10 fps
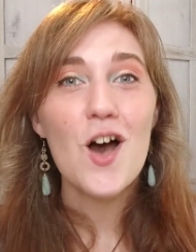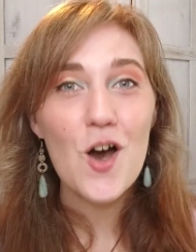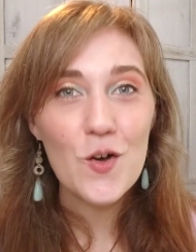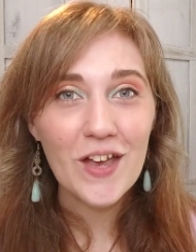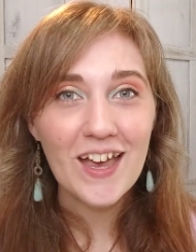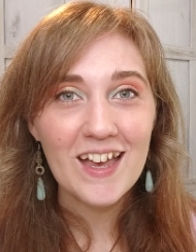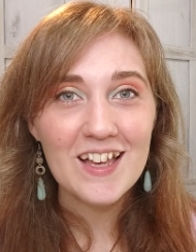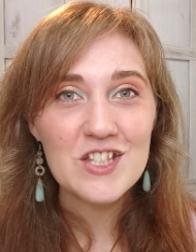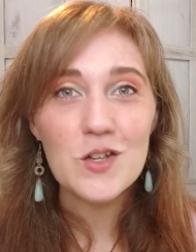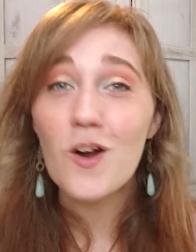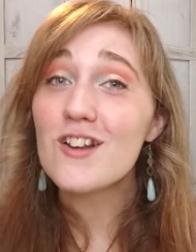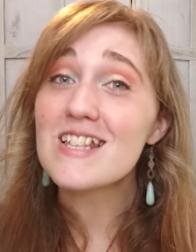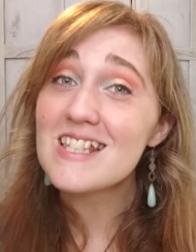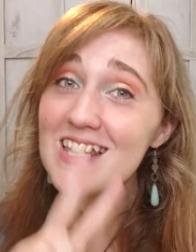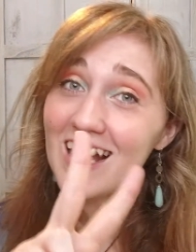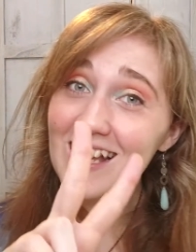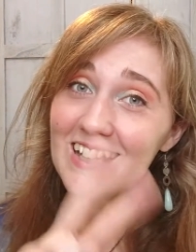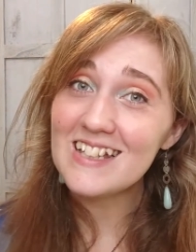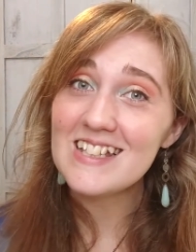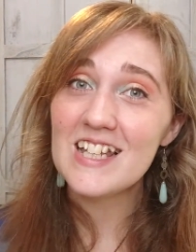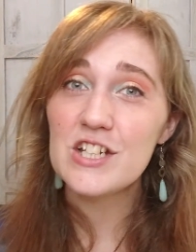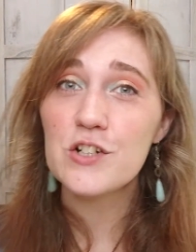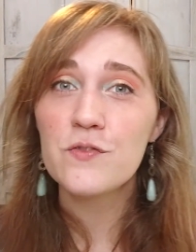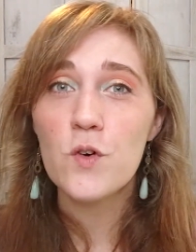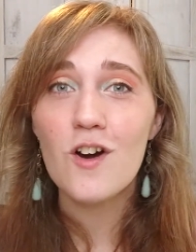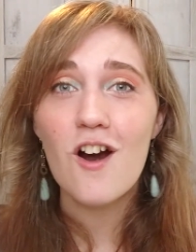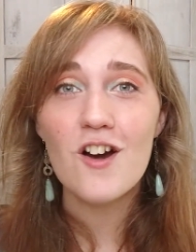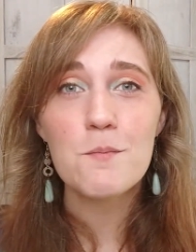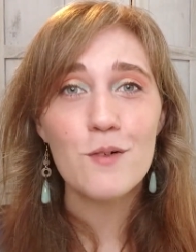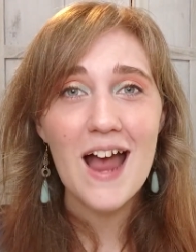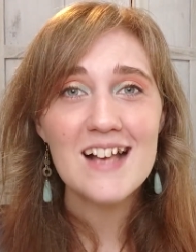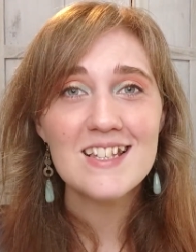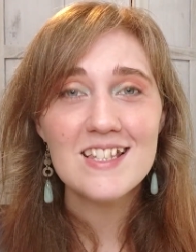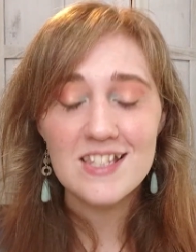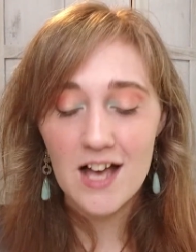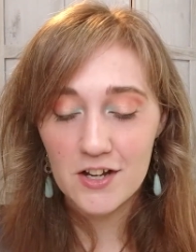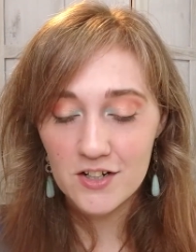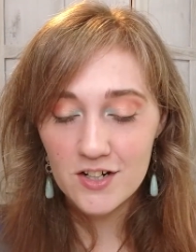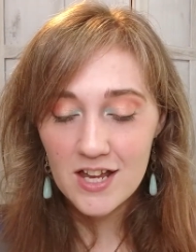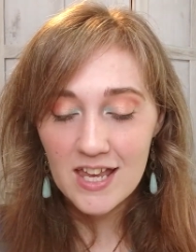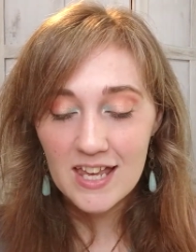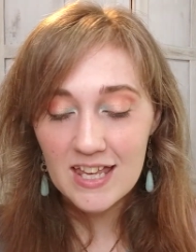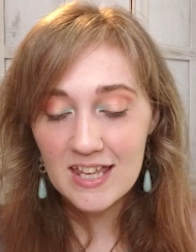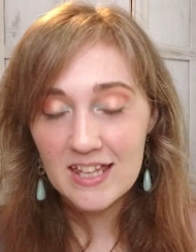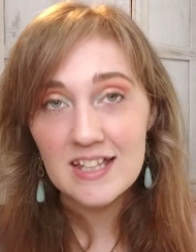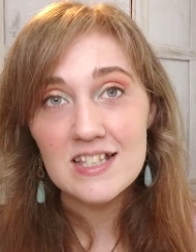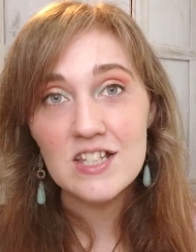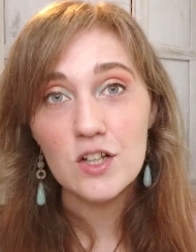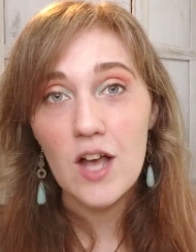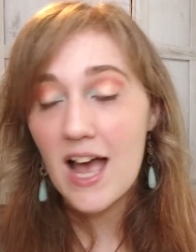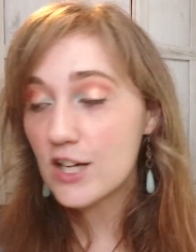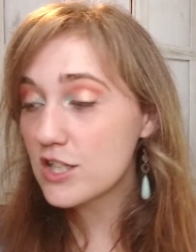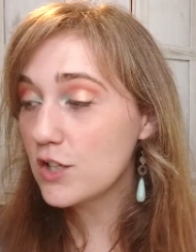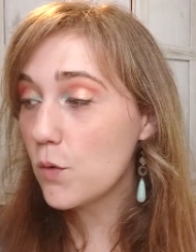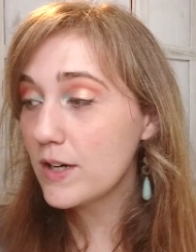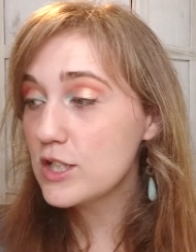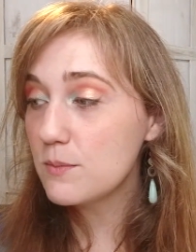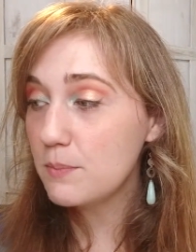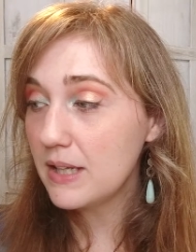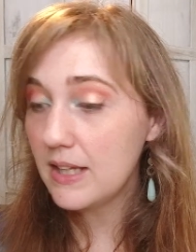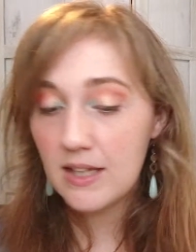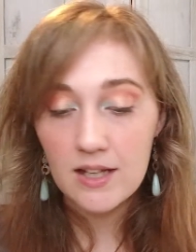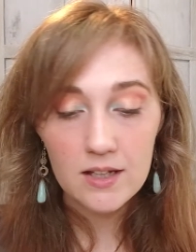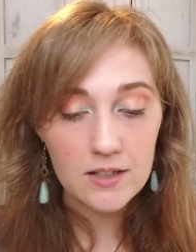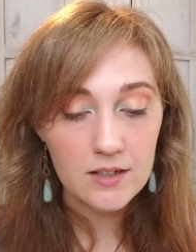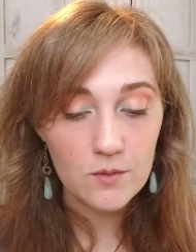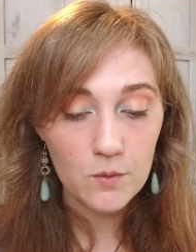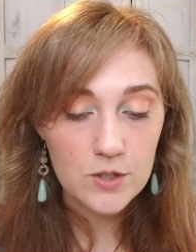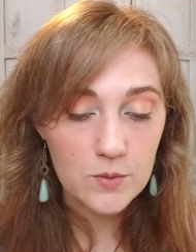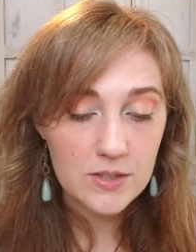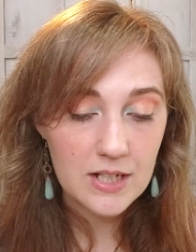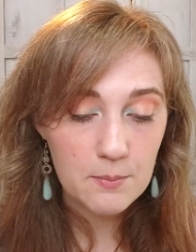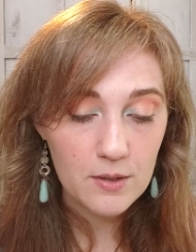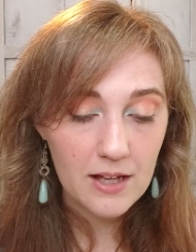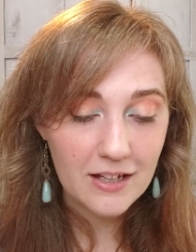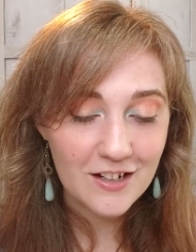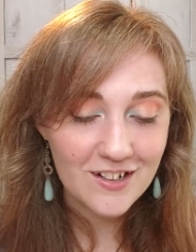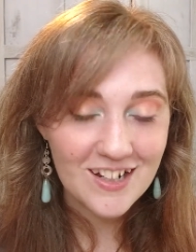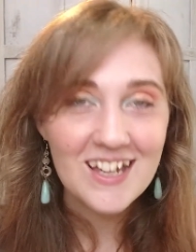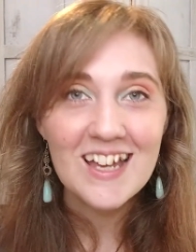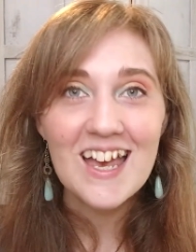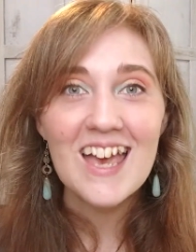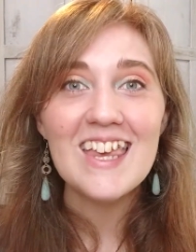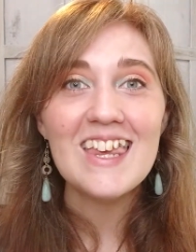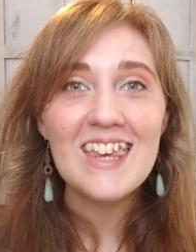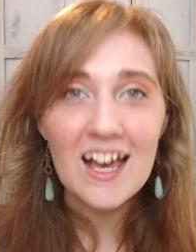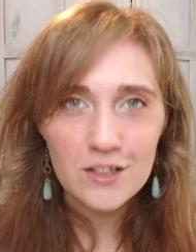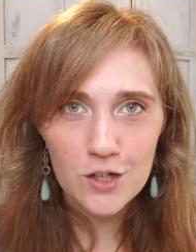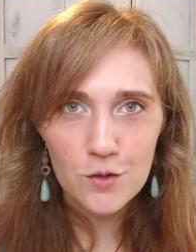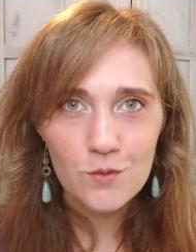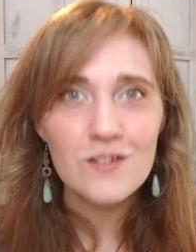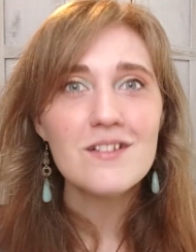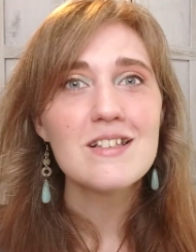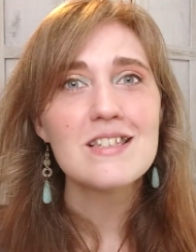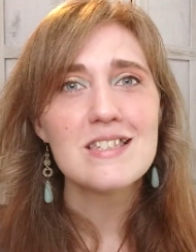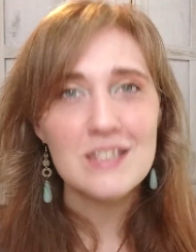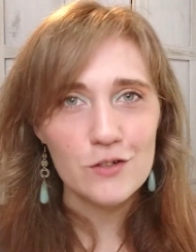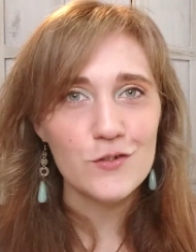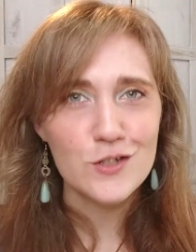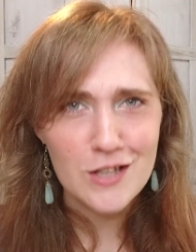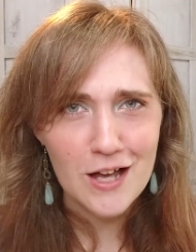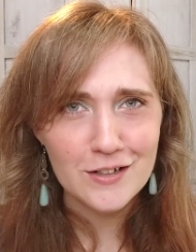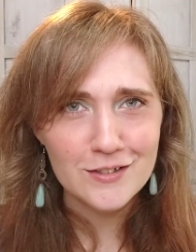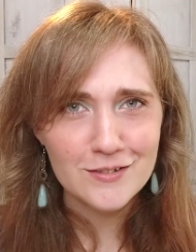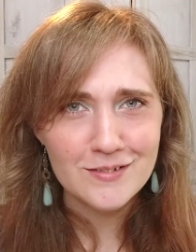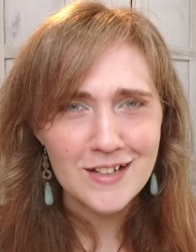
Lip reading: Okay, so our second contender for our brass solder is actually going to be, which one did I pull out here? Yellow silver solder.